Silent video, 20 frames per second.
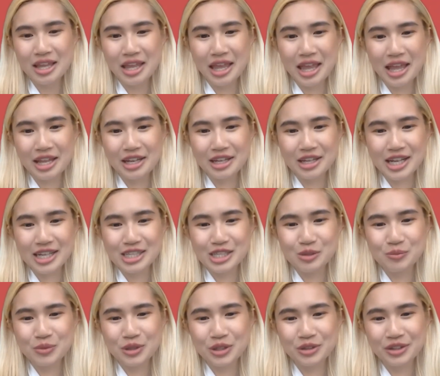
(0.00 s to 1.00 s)
and
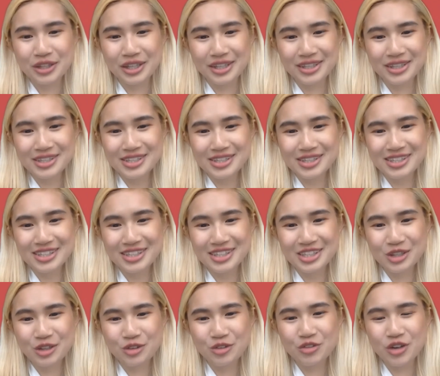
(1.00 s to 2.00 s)
experience
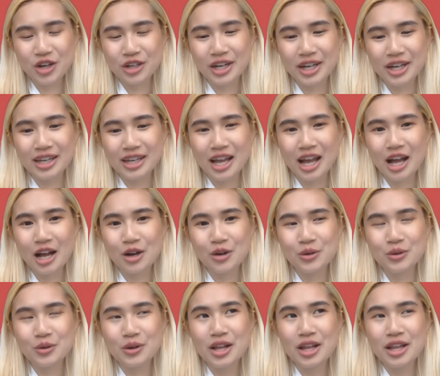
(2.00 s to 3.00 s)
so far, and
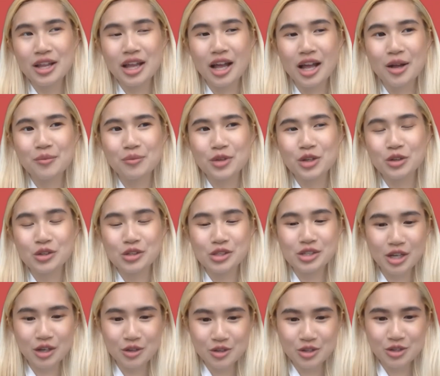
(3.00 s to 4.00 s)
how um,
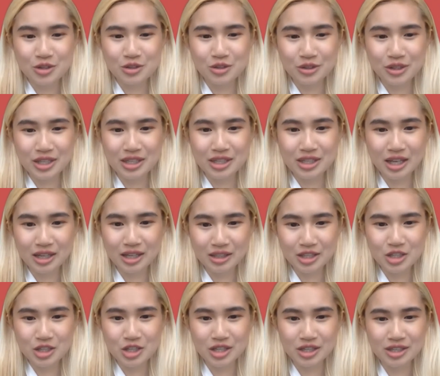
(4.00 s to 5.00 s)
cross-cultural
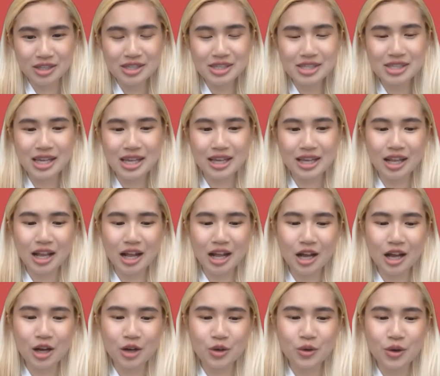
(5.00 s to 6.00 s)
intelligence and
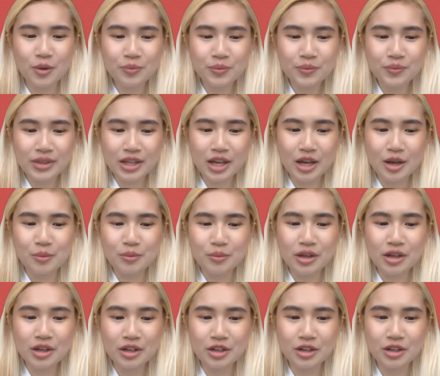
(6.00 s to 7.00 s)
how Um,
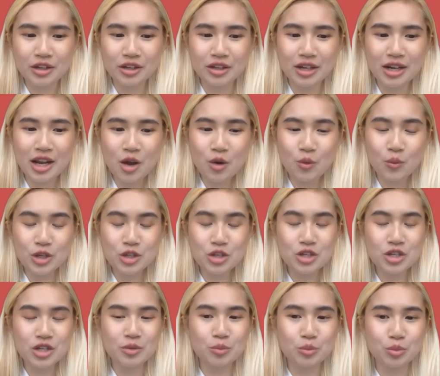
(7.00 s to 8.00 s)
her what
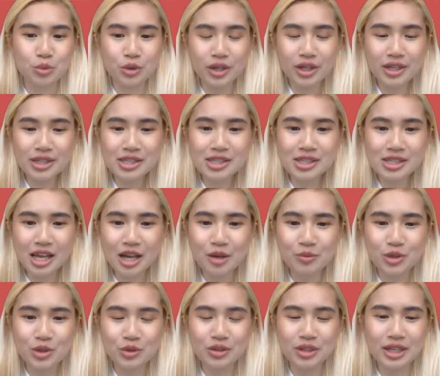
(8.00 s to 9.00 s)
she brings um,
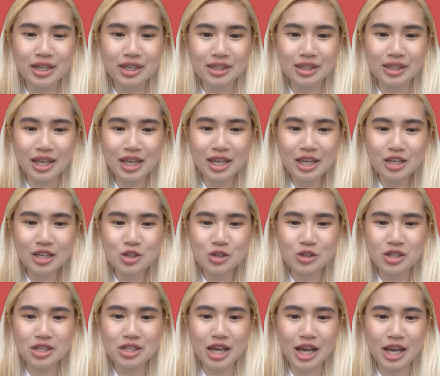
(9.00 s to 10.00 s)
uniquely to
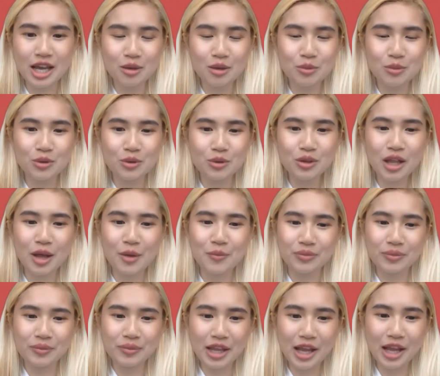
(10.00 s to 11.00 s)
the table
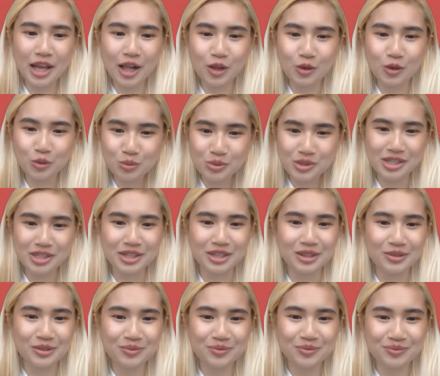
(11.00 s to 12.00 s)
um, helps her.
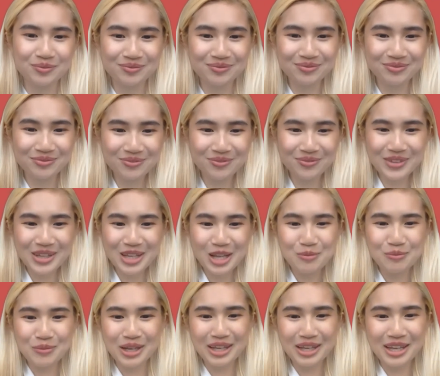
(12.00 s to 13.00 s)

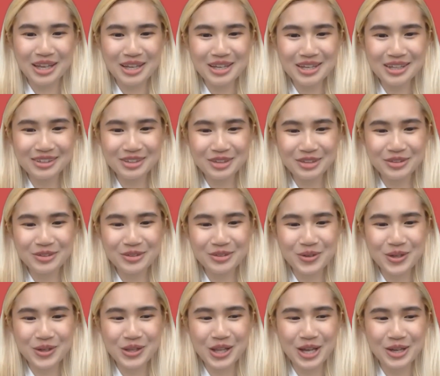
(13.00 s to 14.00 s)
Megha,
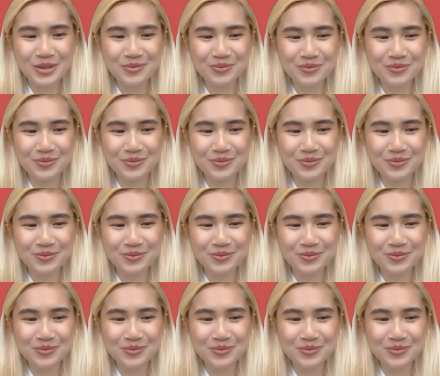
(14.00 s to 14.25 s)
welcome.